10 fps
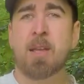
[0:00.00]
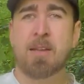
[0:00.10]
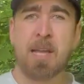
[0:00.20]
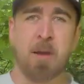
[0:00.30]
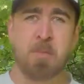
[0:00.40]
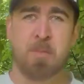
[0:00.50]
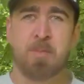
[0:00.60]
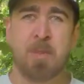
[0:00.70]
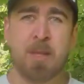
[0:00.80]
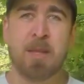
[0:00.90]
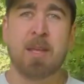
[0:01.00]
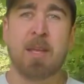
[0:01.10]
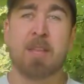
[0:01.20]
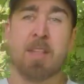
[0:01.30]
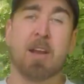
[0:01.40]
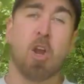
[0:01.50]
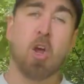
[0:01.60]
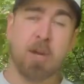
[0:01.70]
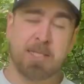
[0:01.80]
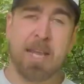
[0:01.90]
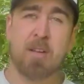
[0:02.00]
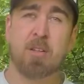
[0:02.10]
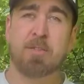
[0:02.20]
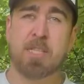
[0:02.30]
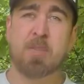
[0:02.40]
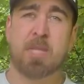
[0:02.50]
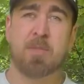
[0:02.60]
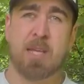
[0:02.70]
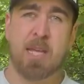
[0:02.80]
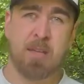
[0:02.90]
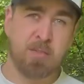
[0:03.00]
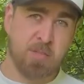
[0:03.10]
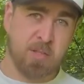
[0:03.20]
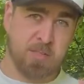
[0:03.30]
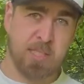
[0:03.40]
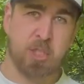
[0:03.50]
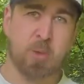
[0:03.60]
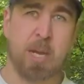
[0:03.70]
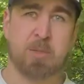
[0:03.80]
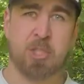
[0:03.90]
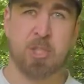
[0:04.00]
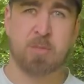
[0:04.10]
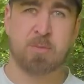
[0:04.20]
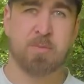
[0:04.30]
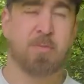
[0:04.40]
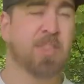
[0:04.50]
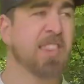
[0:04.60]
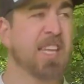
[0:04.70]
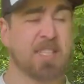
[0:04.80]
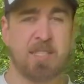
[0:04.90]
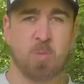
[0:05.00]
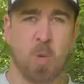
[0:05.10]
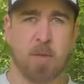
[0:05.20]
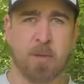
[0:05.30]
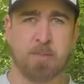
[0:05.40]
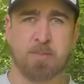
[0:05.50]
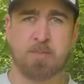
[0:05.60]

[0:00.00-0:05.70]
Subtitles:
Now, there are a lot of technical videos out there that'll teach you how to shoot. This isn't one of them.